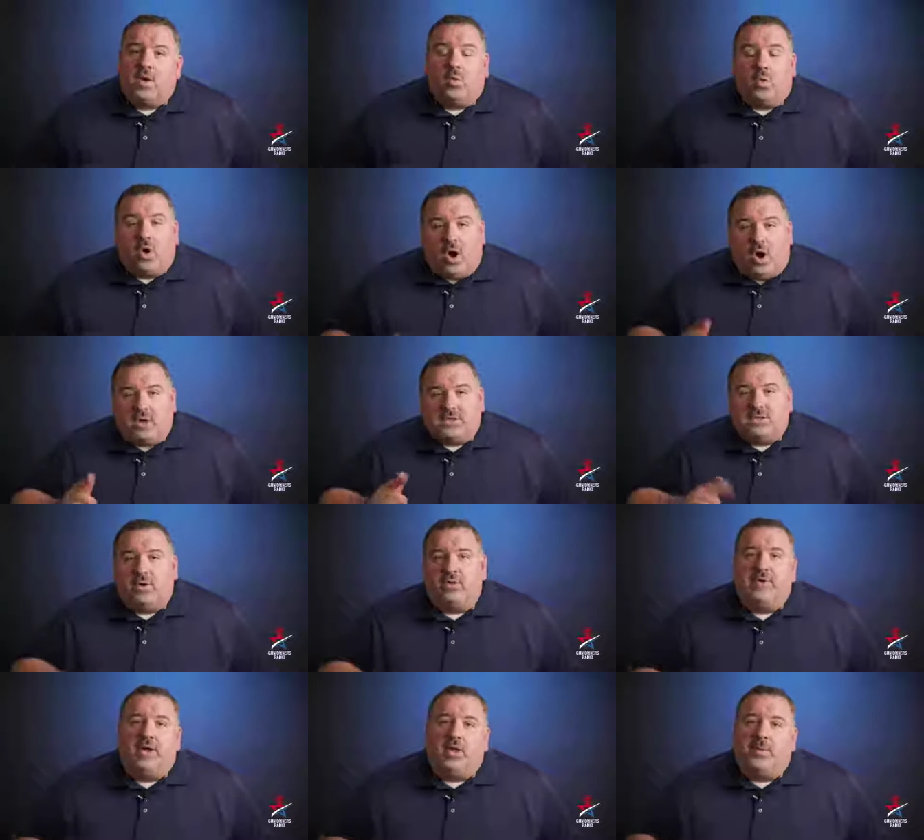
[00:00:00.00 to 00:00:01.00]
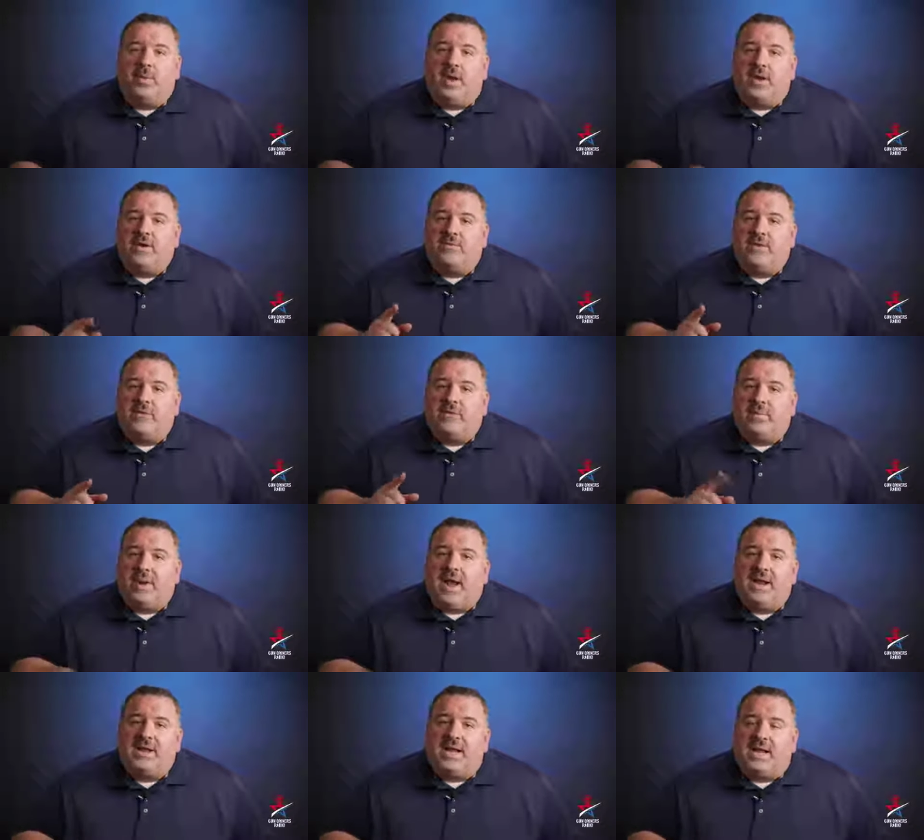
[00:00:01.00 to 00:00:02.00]
We're also available on your favorite
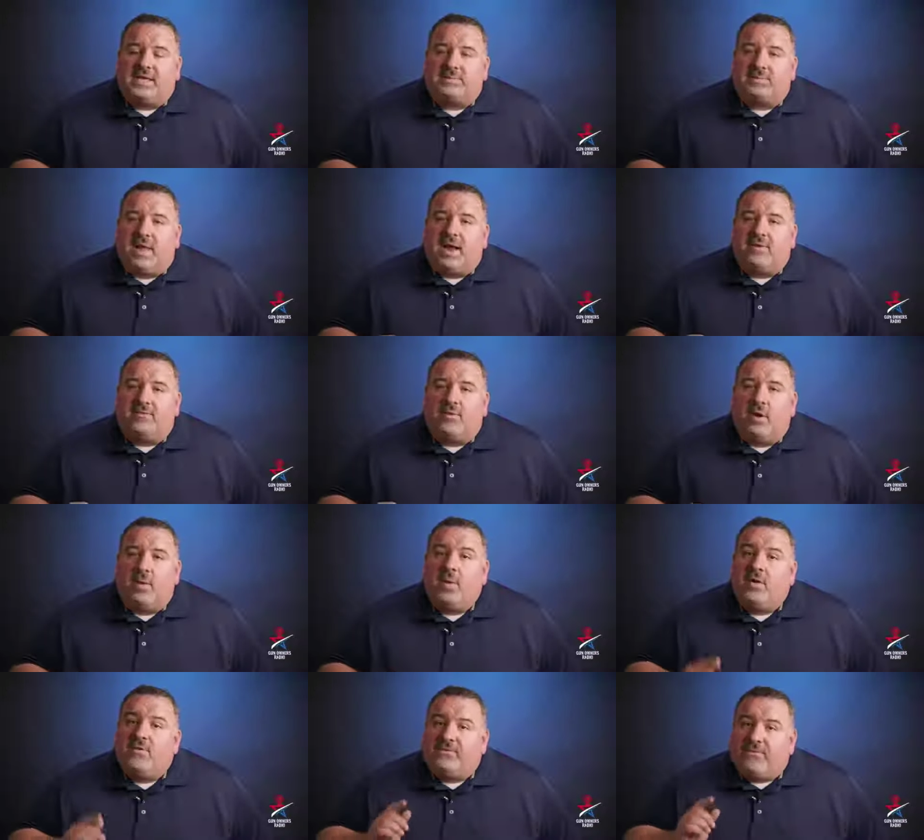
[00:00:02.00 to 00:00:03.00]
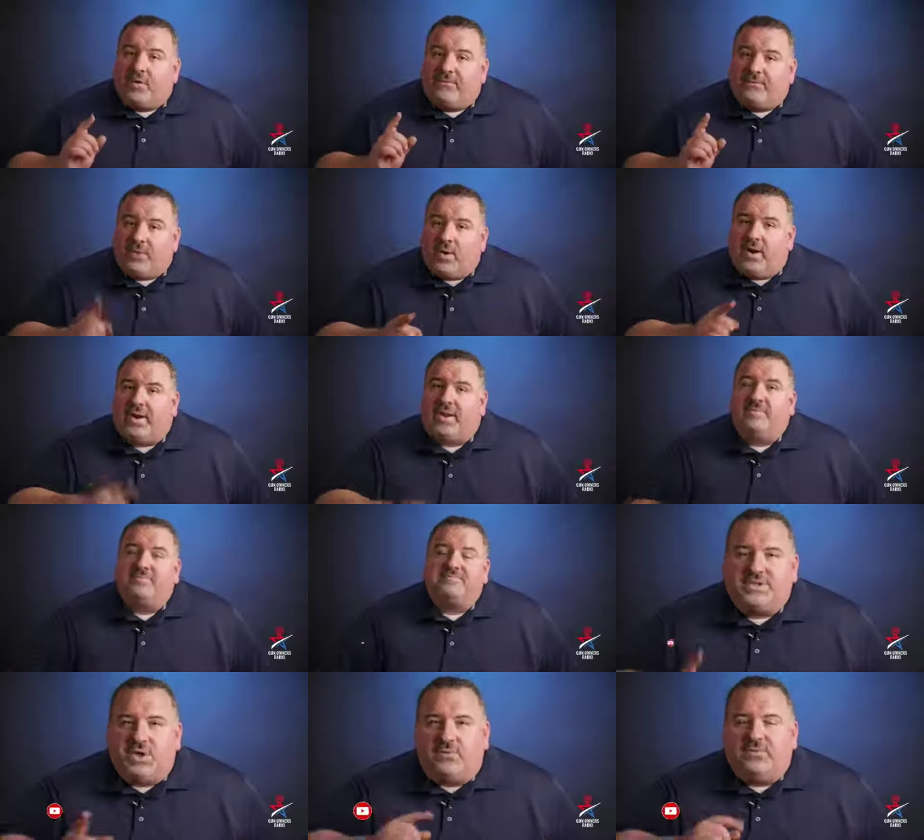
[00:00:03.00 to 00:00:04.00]
podcast platform for free.
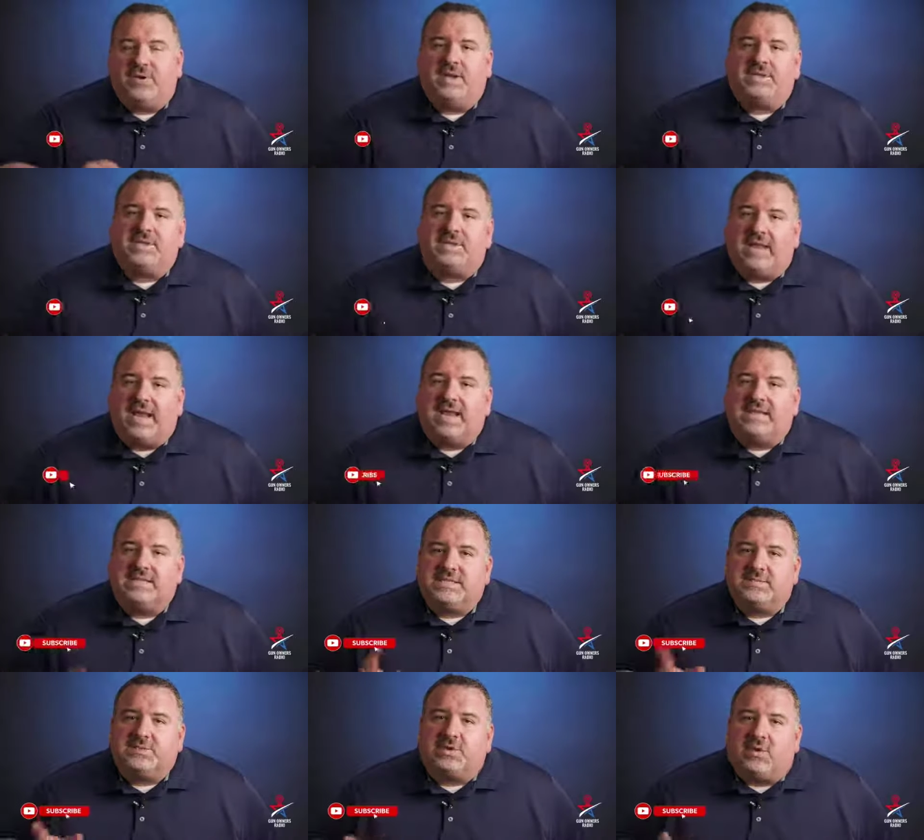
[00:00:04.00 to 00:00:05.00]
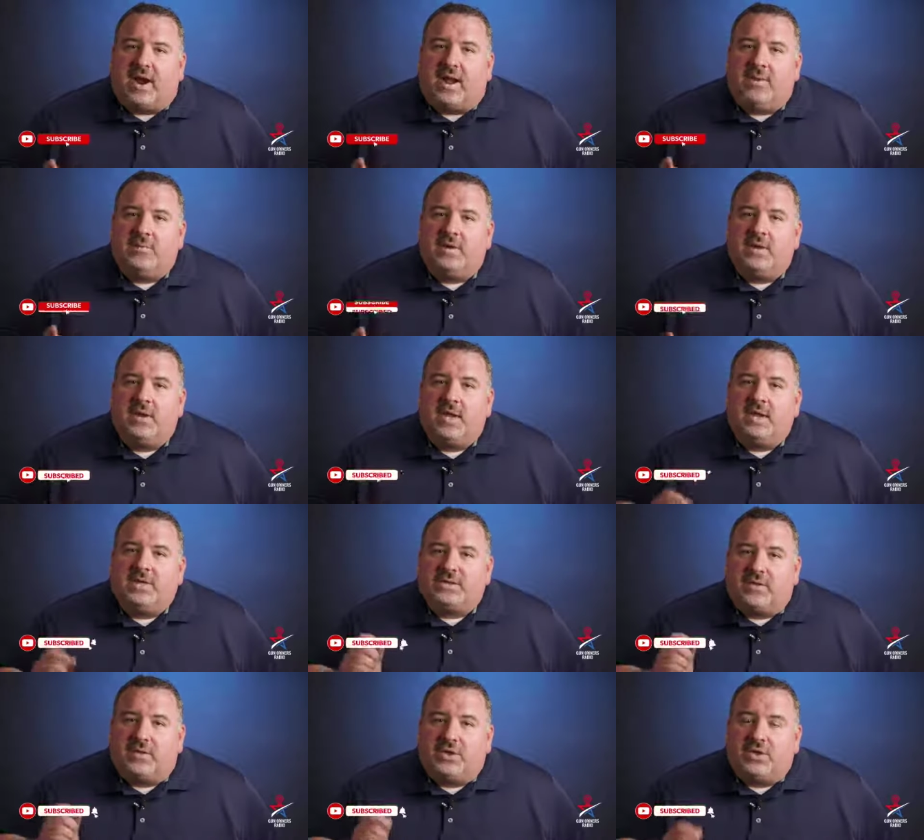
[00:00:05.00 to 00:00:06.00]
Don't forget to like and subscribe
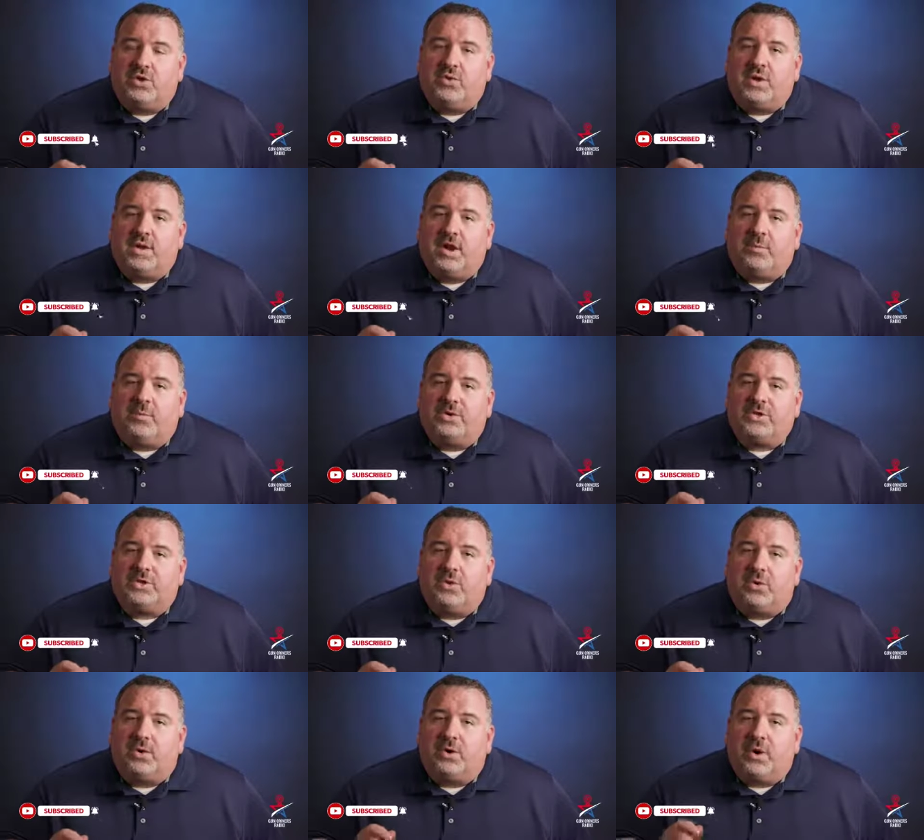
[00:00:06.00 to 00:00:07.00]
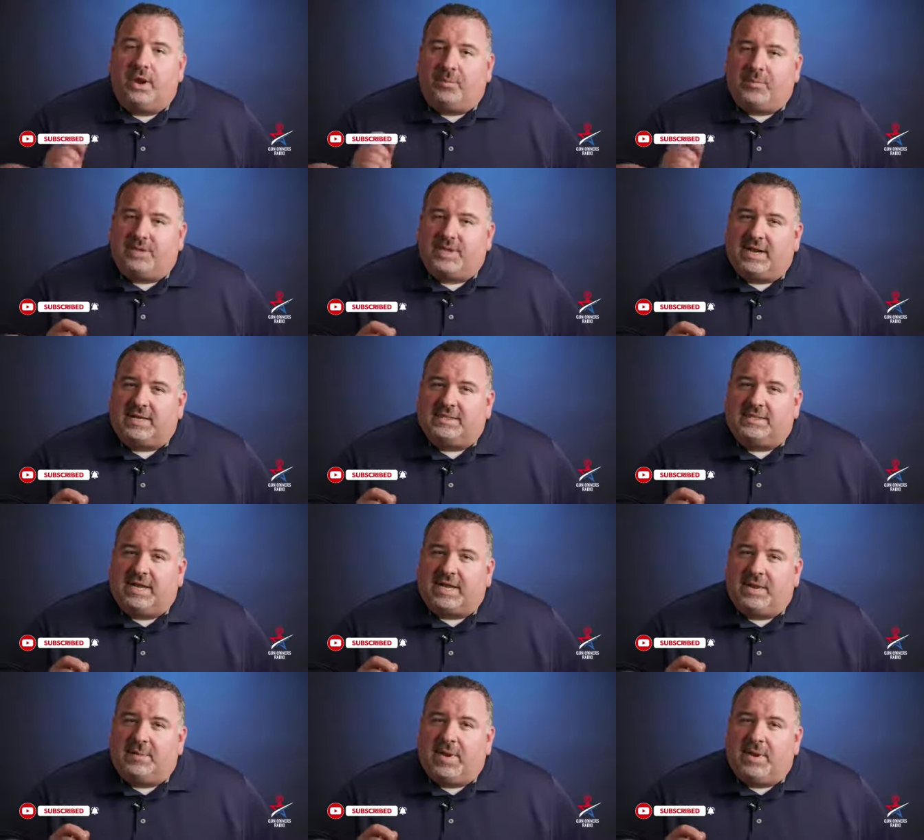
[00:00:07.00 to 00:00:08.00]
so that you can help restore and protect the
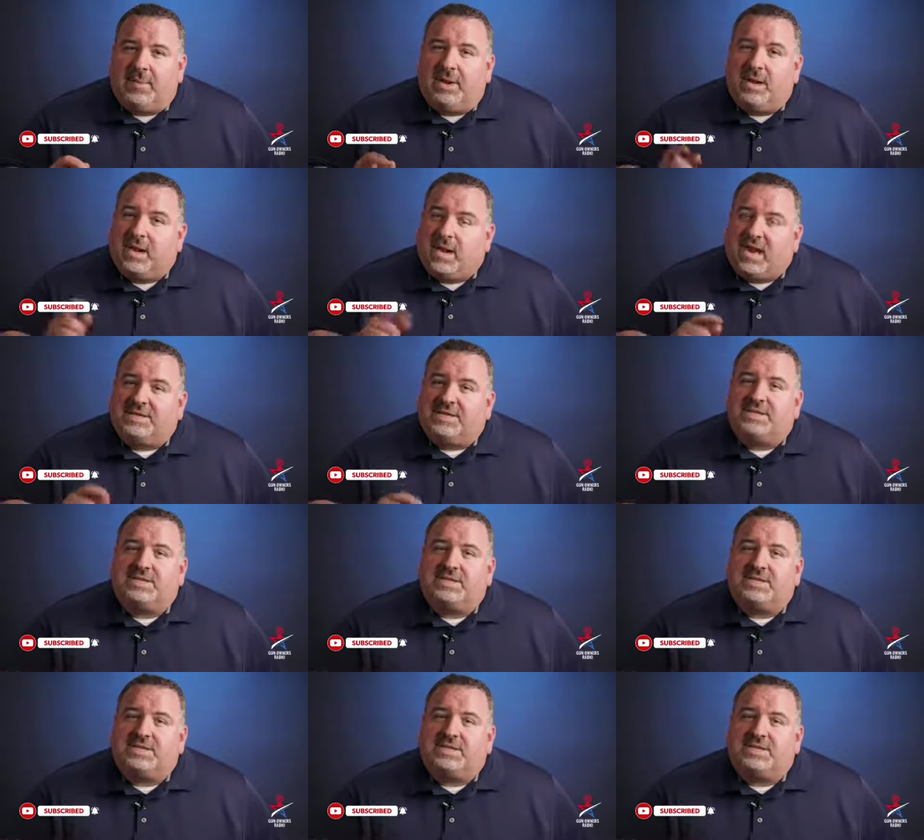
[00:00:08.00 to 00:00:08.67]
Second Amendment, not